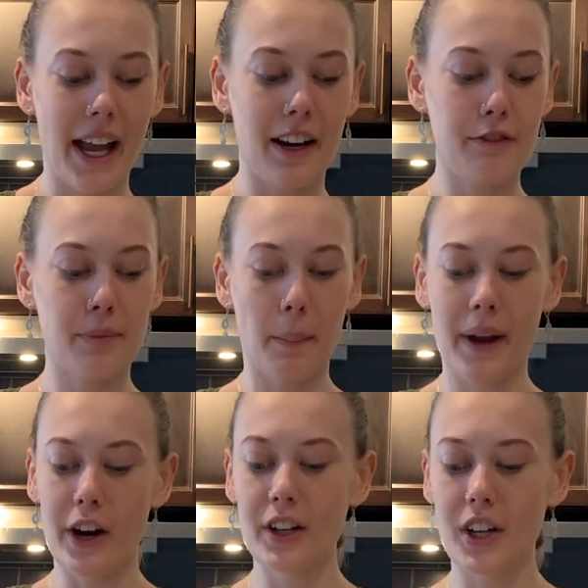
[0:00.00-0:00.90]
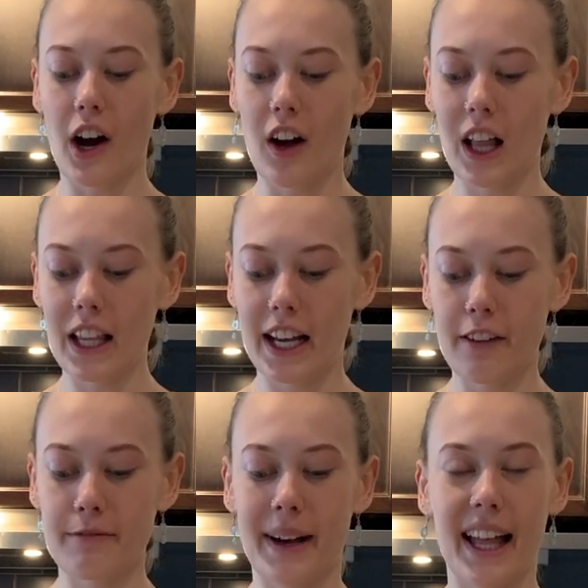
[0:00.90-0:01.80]
and I've prepared all
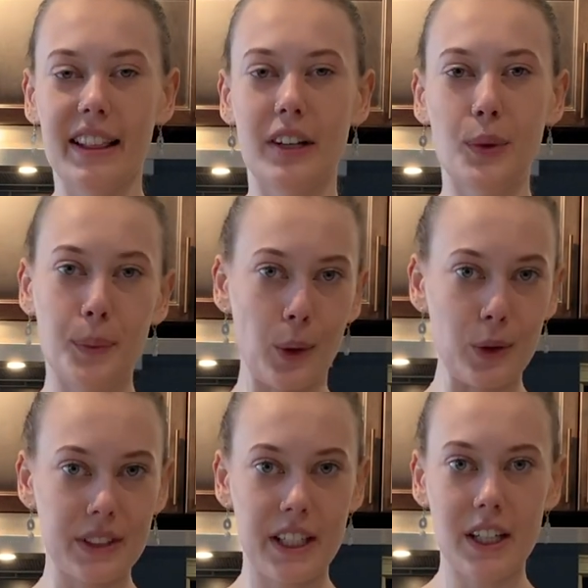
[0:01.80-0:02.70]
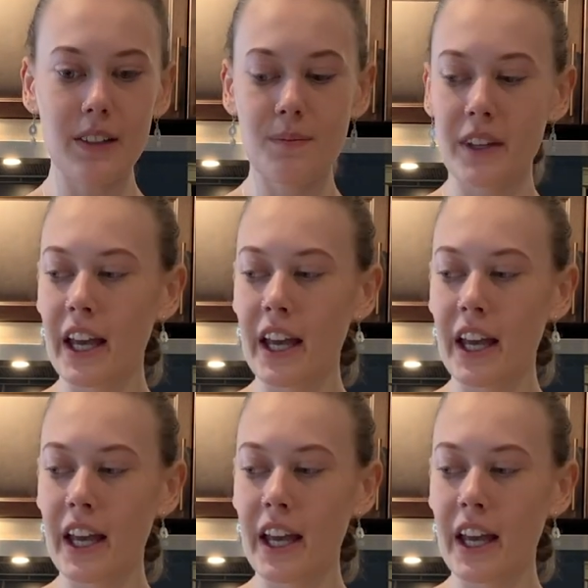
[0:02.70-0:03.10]
of my little bowls here.